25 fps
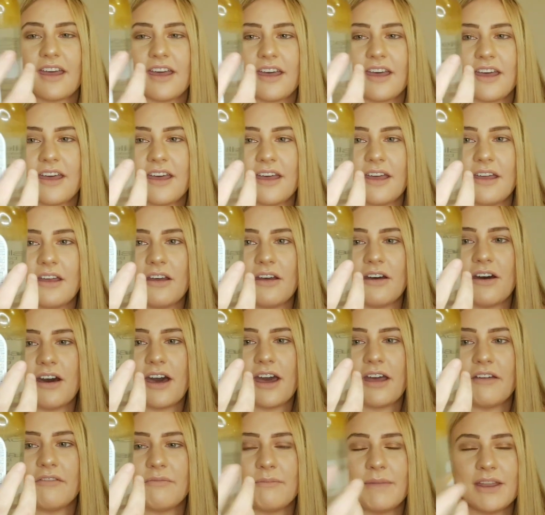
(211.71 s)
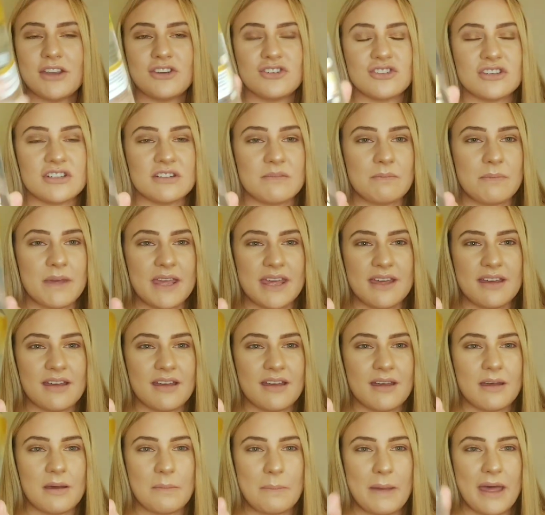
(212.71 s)
I've mentioned a bit
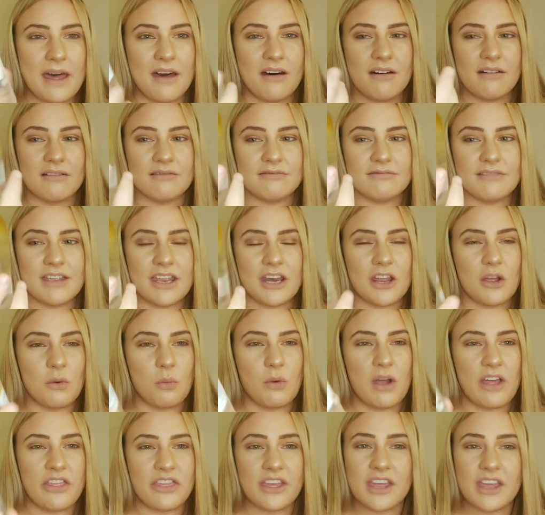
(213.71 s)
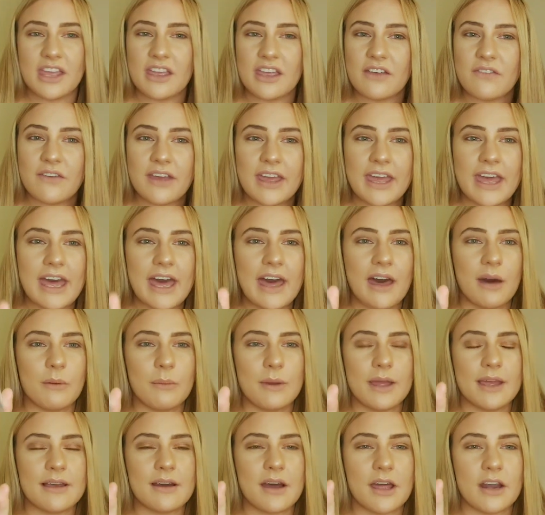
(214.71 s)
about, what I think of it, how
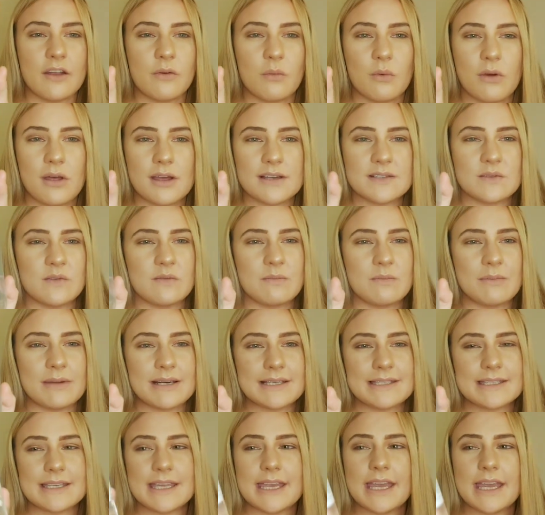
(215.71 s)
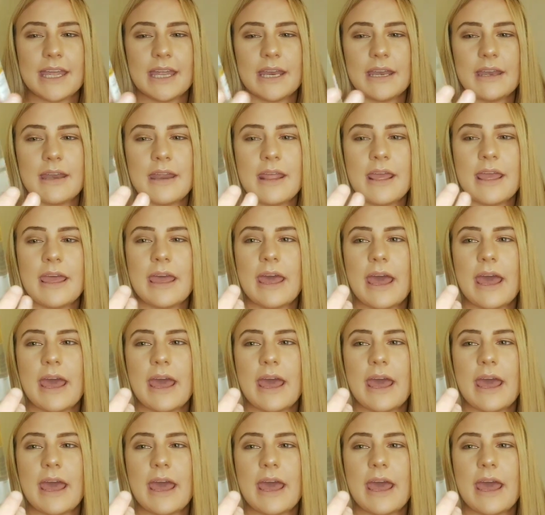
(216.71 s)
it kind of works with my skin,